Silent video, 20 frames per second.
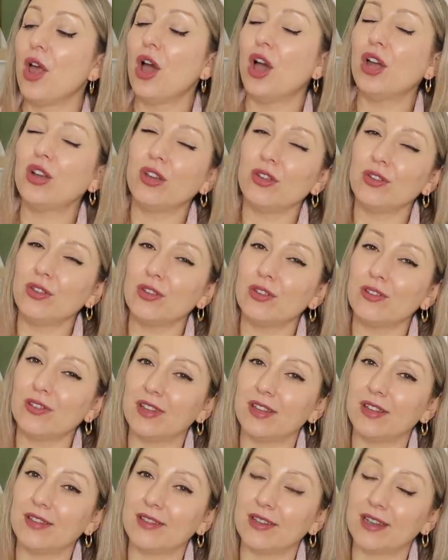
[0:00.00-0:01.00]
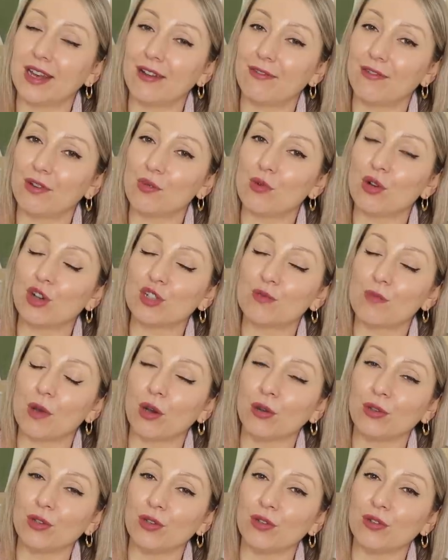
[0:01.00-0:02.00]
I don't use these in every wash, but
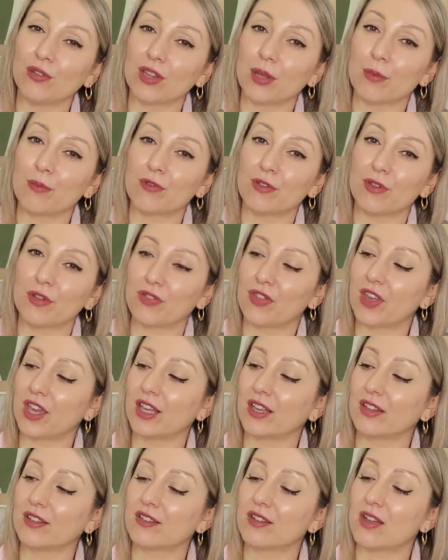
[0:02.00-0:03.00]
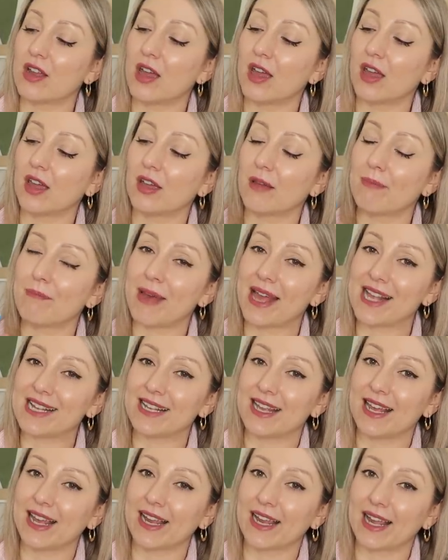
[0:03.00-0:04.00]
I'll use them for things like
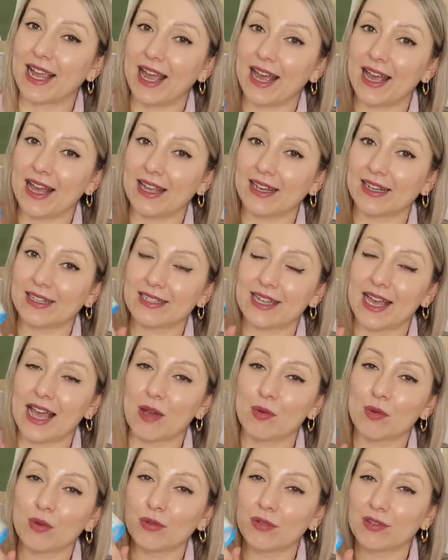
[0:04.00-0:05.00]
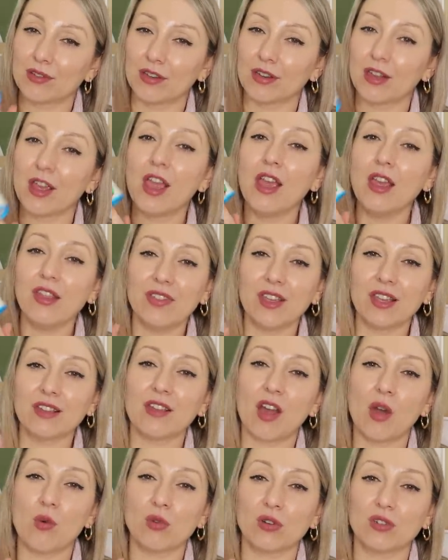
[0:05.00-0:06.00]
bedding and towels, so things
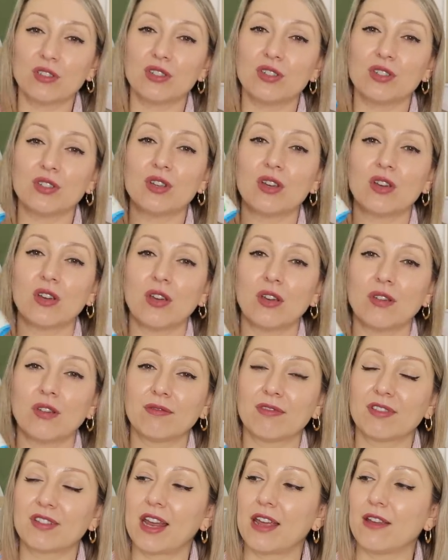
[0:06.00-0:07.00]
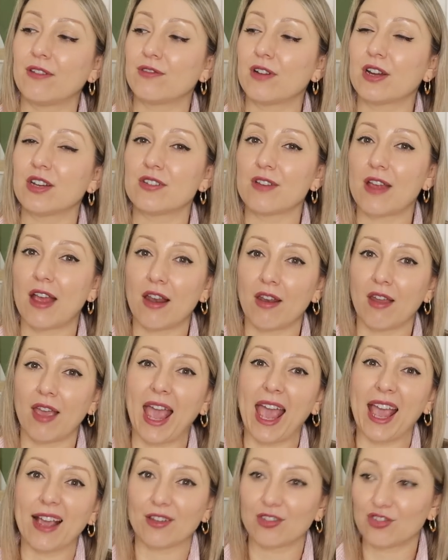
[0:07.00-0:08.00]
that I want to stay fresh like
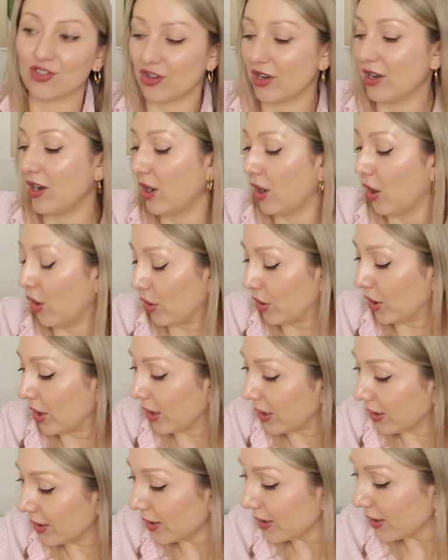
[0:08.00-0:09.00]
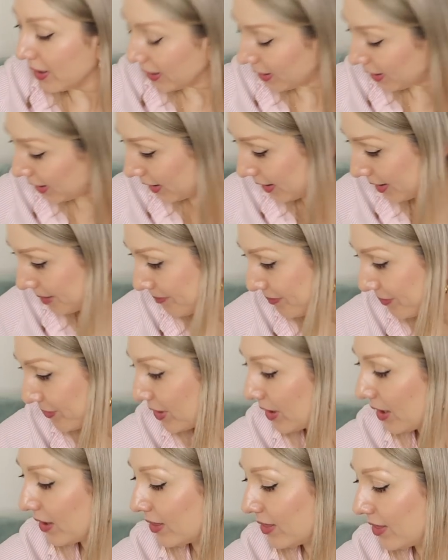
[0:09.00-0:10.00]
extra longer. Then
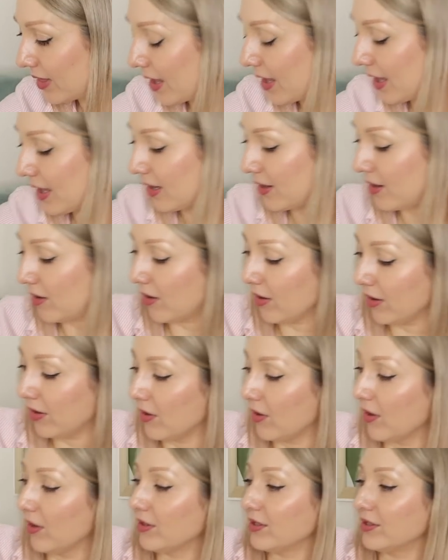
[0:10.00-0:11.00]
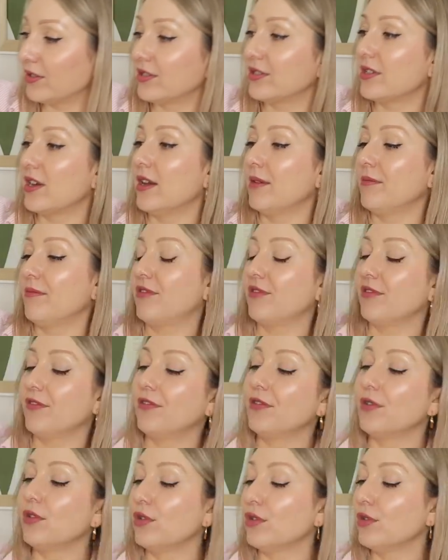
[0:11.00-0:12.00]
I got some
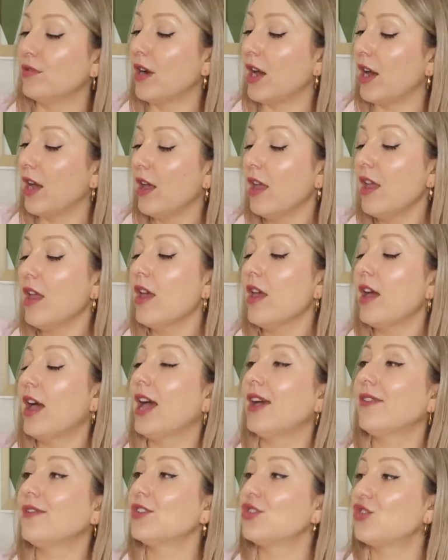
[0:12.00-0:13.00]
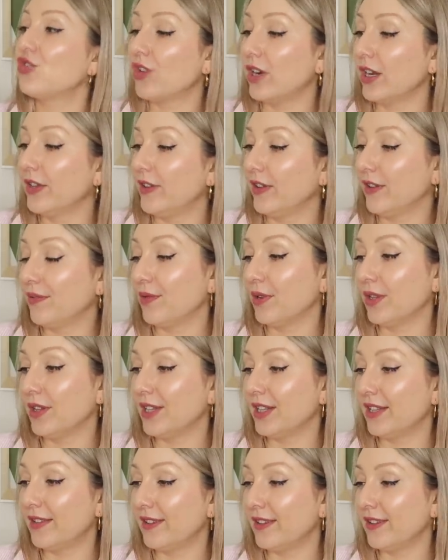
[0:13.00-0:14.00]
Sephora. Haven't tried this one.
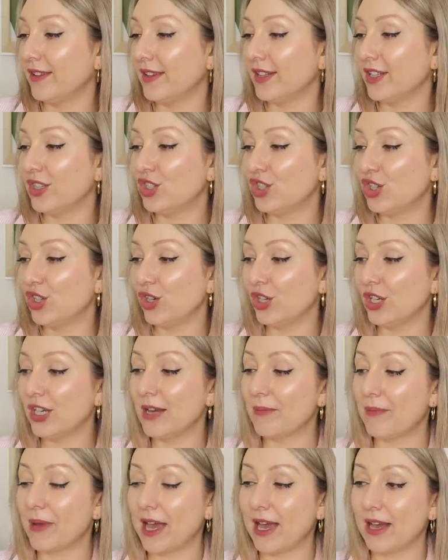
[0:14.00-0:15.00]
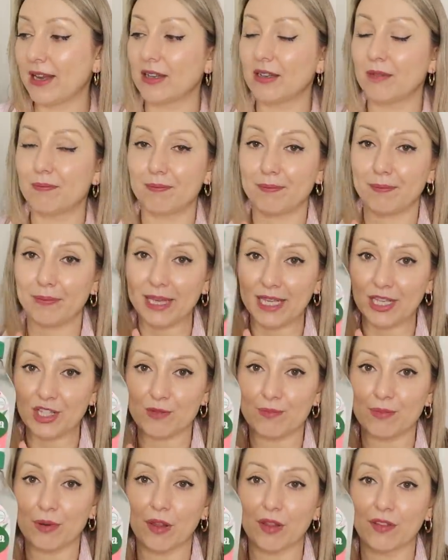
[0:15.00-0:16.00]
This is the tulip and
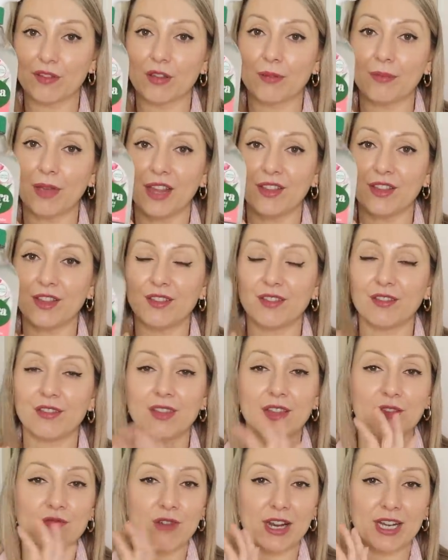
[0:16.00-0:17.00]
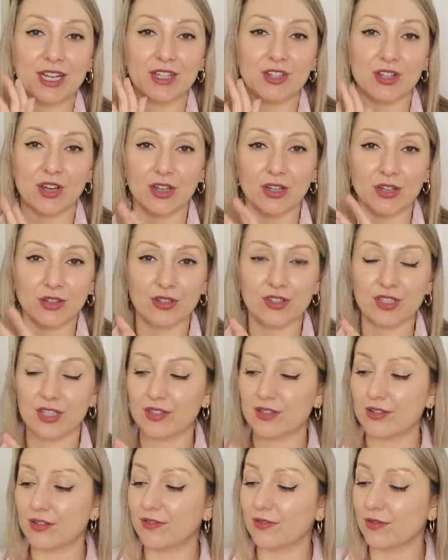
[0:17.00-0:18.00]
peach blossom, and this is the ready
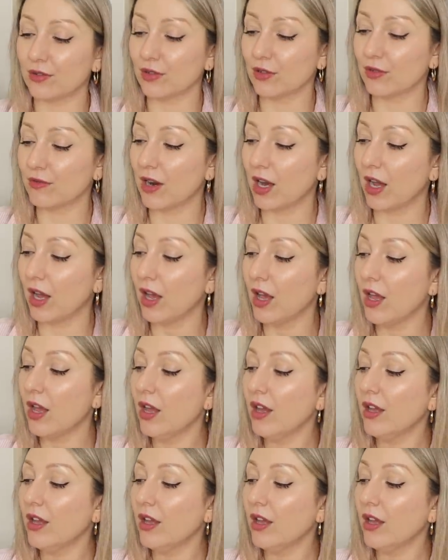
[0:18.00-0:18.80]
diluted Sephora.